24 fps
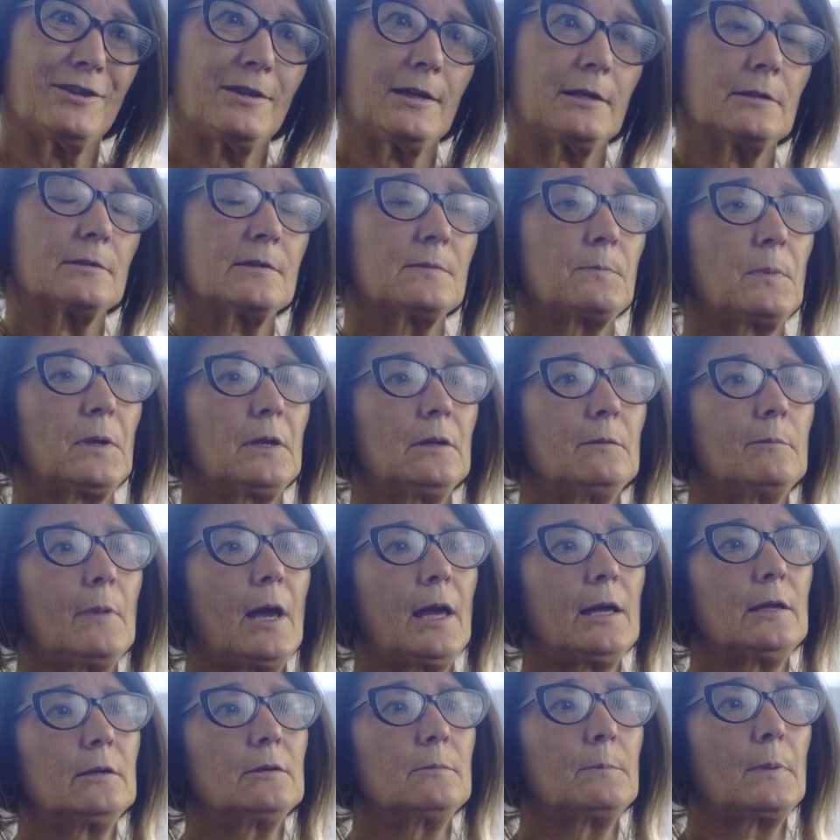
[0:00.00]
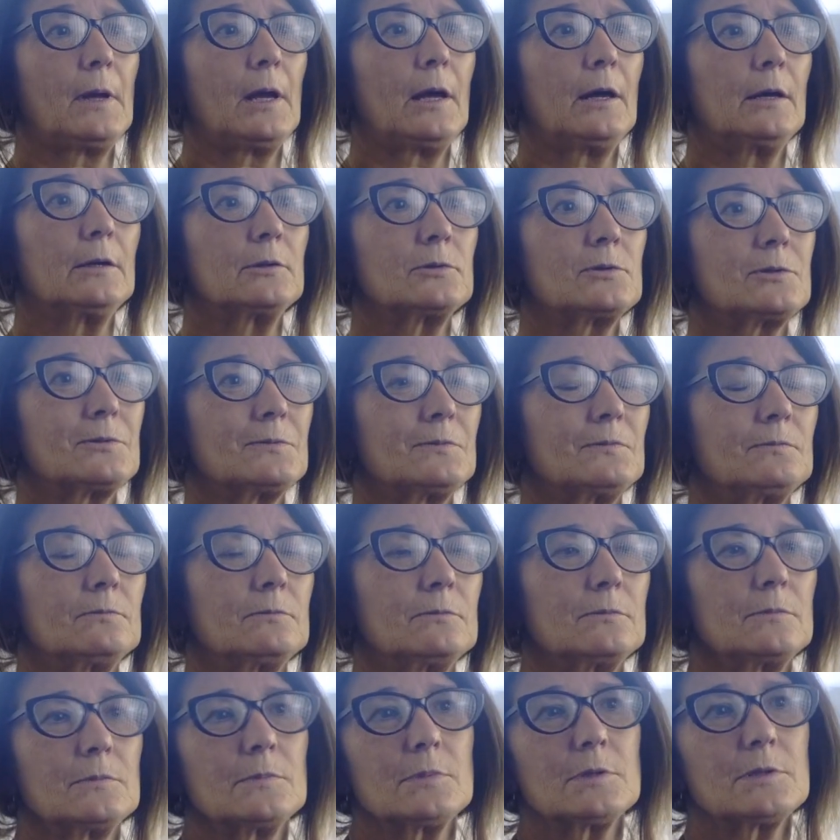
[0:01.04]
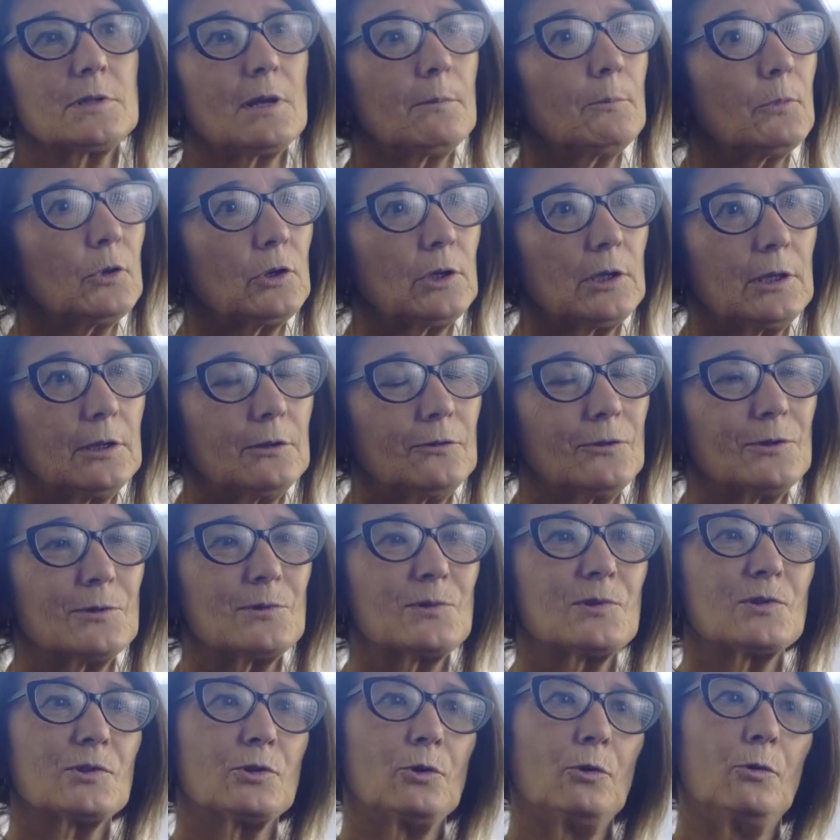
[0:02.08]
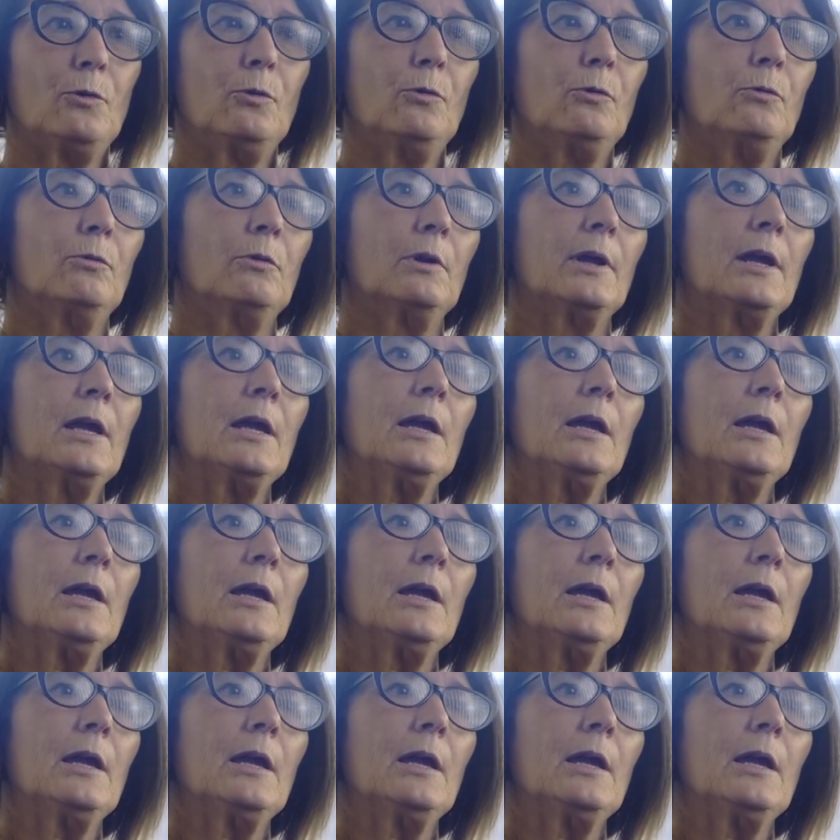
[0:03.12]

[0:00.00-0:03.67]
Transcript: that's been made about somebody in the school.